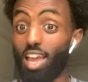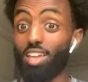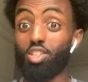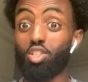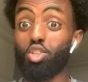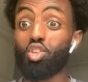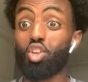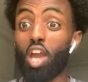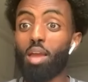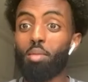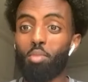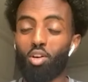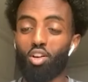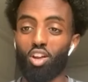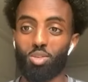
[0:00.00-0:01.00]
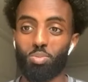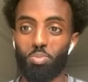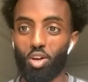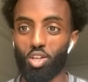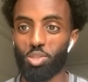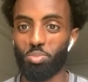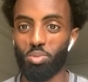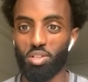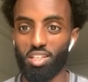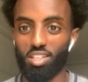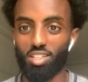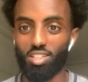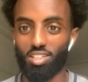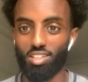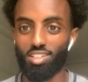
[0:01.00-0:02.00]
okay. you came across rough. posh boy.
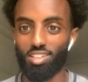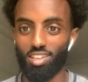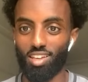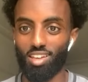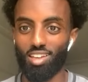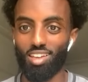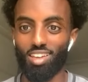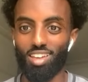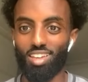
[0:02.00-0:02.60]
Okay. Yeah?